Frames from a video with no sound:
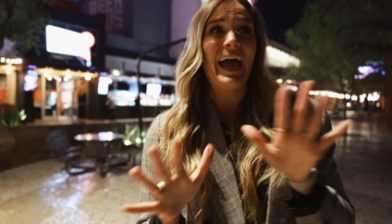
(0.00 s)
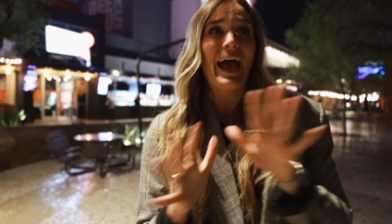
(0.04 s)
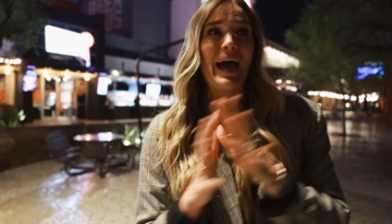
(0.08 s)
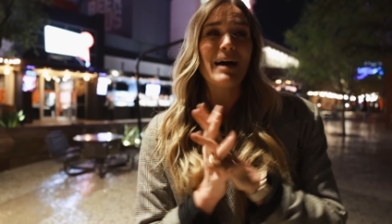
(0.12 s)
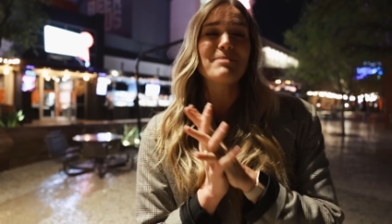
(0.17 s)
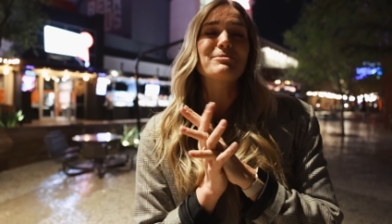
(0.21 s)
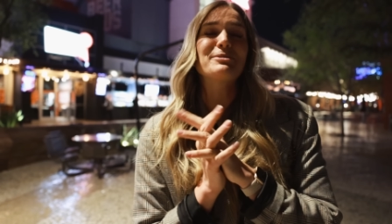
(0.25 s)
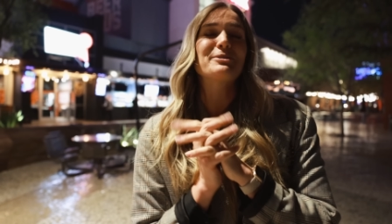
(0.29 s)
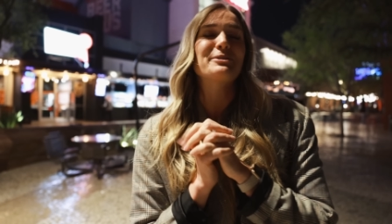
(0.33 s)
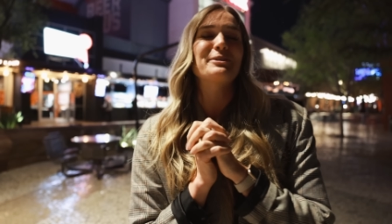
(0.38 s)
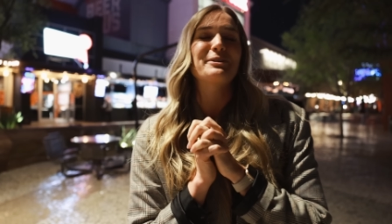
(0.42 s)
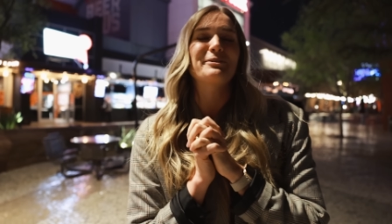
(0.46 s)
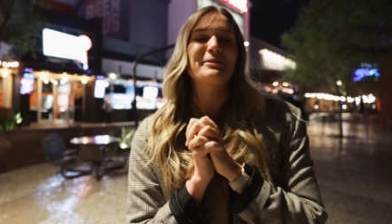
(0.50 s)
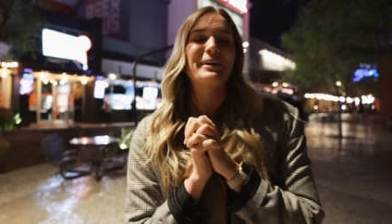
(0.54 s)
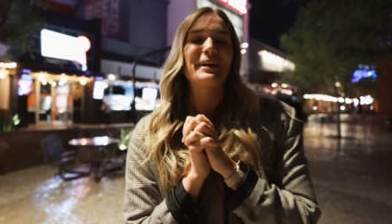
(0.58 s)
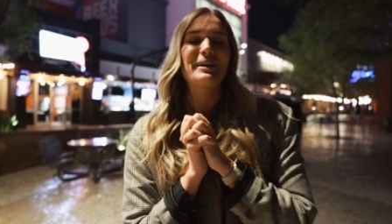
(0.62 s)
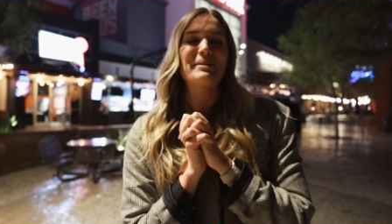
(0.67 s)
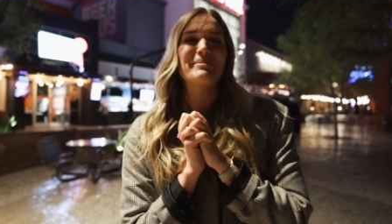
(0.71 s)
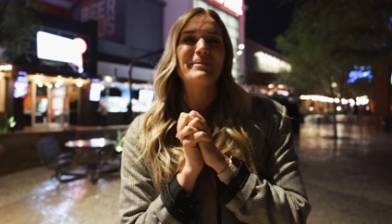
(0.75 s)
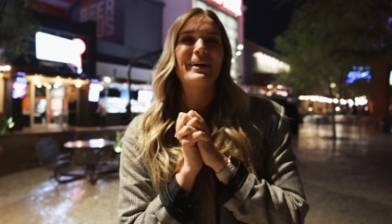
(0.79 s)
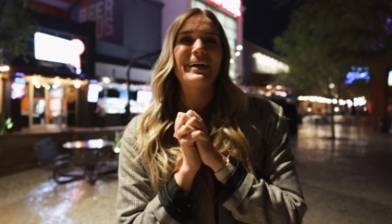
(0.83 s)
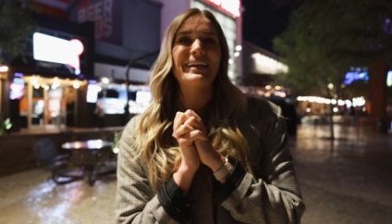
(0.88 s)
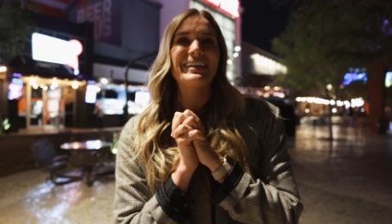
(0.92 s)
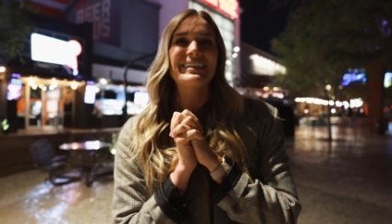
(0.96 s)
Absolutely
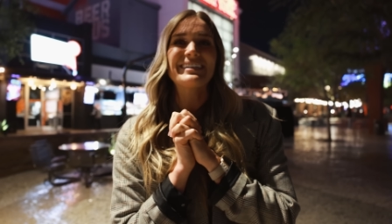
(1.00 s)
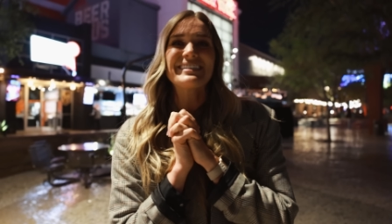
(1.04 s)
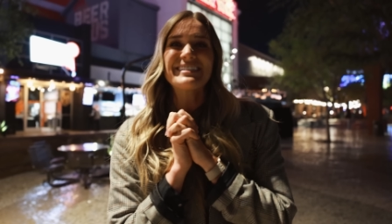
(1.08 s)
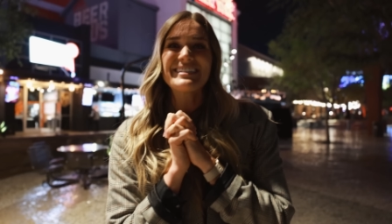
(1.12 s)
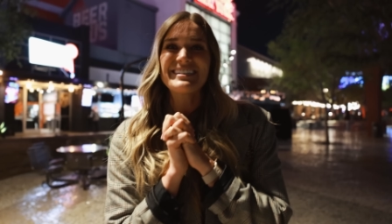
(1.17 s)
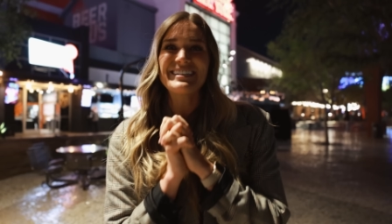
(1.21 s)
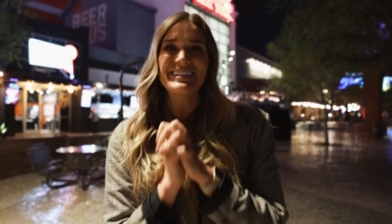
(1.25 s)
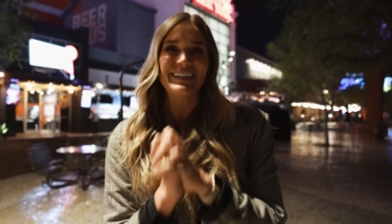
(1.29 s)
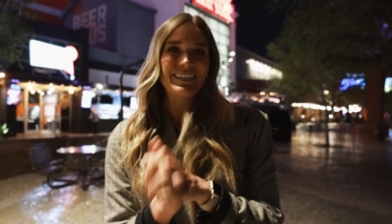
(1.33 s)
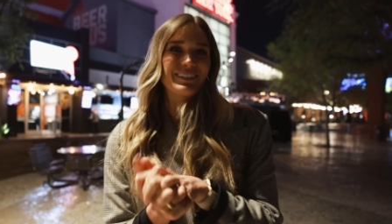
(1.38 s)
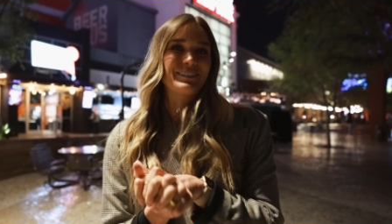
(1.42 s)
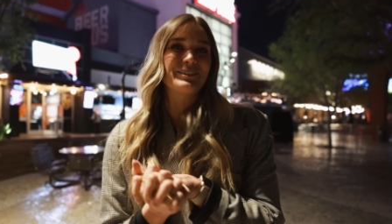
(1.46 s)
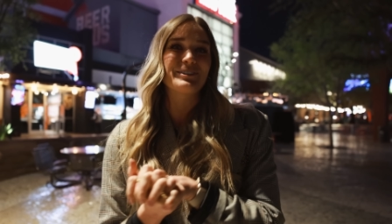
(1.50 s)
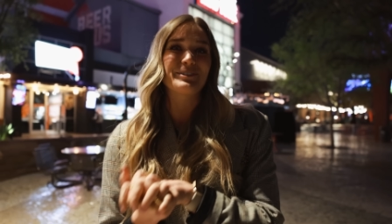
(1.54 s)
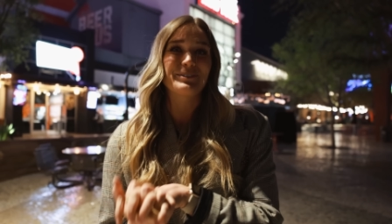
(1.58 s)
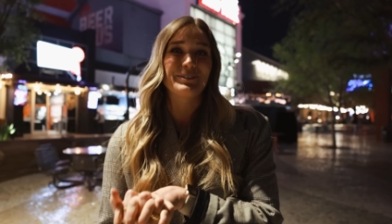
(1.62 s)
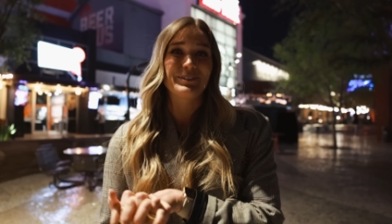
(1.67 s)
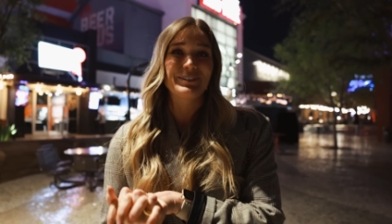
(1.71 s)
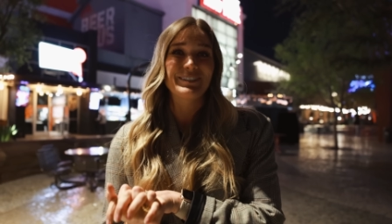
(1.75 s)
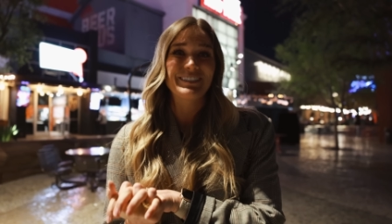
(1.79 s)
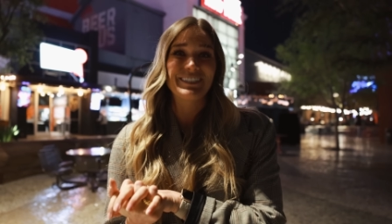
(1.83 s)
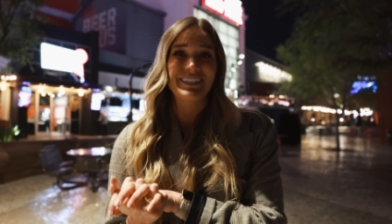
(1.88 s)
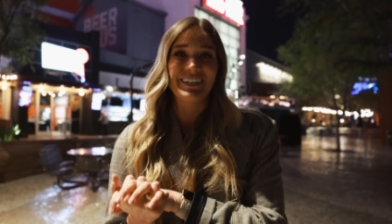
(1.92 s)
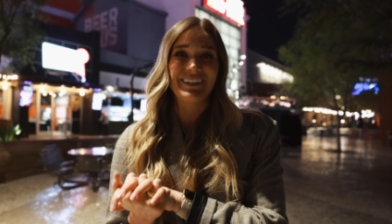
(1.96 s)
recommend. Such a
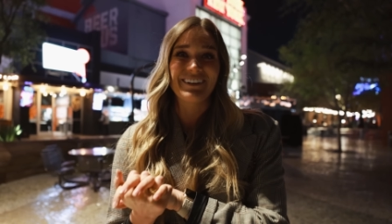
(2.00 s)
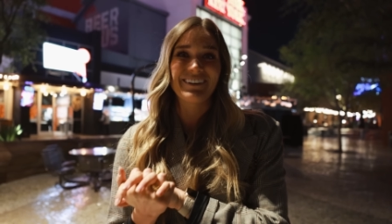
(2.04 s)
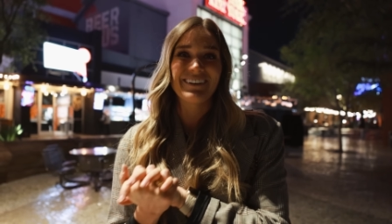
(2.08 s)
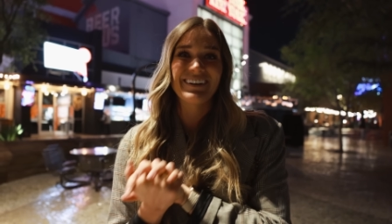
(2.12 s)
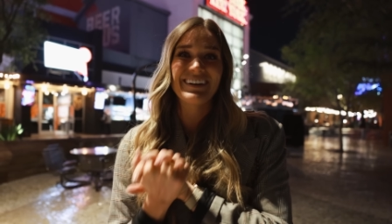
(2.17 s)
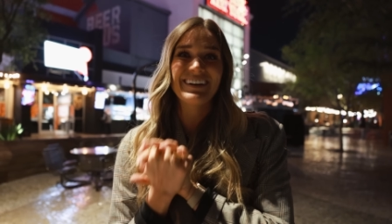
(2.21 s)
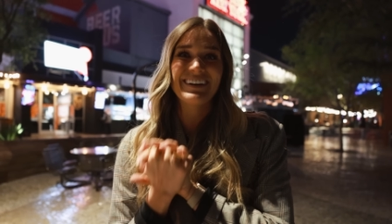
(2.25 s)
cool show.